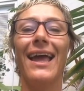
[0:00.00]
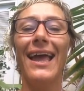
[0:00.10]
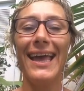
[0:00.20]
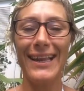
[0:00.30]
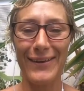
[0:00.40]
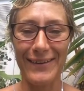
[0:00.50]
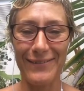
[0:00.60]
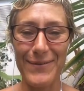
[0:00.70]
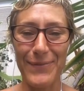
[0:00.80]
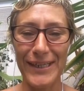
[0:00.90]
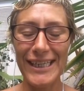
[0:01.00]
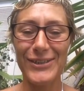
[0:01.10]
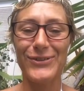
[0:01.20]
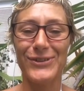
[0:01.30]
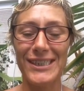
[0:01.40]
Hello everybody, you
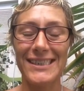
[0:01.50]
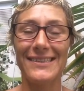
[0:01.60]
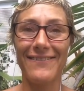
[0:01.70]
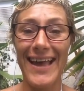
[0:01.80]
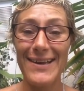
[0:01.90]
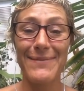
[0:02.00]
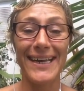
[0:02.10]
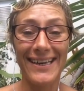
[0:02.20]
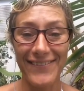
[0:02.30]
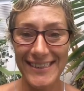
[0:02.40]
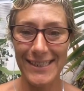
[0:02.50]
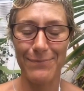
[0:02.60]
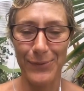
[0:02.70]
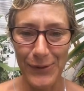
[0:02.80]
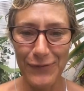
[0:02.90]
gorgeous, divine, magnificent,
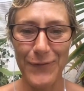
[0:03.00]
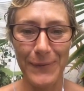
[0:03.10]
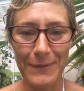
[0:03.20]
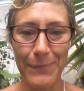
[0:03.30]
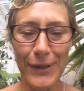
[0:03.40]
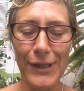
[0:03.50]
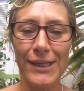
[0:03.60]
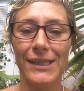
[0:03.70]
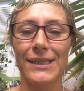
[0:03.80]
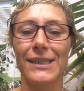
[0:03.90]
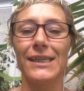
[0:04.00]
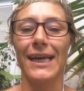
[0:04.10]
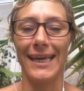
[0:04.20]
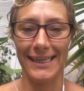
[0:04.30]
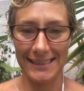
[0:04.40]
beautiful people.
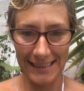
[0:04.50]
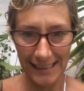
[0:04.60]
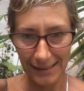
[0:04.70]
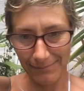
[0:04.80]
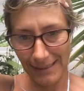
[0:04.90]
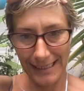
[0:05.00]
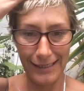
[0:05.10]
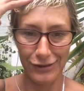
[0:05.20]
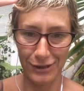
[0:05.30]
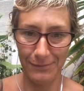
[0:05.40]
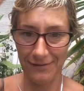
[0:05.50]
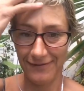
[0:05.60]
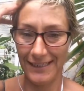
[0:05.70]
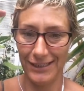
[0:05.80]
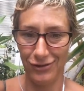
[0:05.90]
I can see that my hair looks a bit
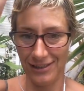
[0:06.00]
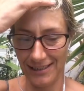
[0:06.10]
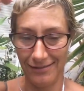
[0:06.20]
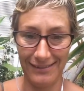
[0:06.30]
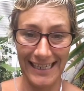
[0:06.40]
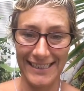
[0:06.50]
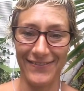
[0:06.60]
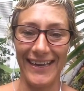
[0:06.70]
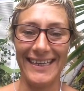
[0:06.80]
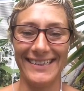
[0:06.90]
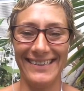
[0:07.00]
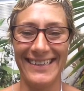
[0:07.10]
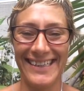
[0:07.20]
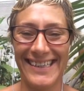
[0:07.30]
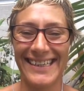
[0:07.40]
funny today. That's
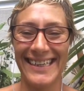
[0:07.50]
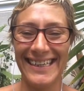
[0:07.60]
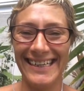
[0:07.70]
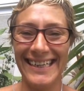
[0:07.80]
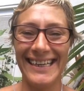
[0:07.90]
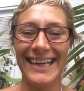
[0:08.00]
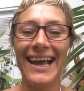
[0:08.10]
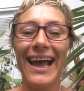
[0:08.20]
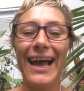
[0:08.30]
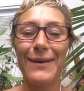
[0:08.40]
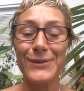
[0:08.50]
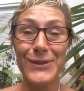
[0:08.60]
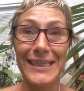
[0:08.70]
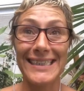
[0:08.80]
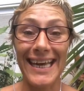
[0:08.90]
fine. I'm so
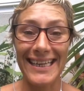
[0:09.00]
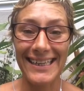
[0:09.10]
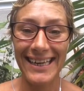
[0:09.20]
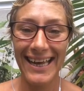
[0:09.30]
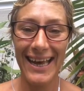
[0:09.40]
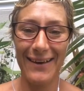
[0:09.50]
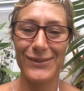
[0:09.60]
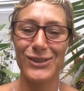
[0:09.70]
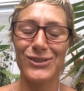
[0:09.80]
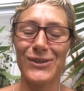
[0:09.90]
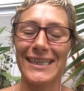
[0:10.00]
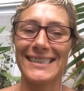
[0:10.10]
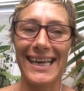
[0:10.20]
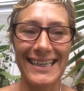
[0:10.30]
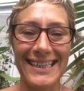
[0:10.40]
excited. I'm just so
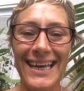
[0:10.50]
excited.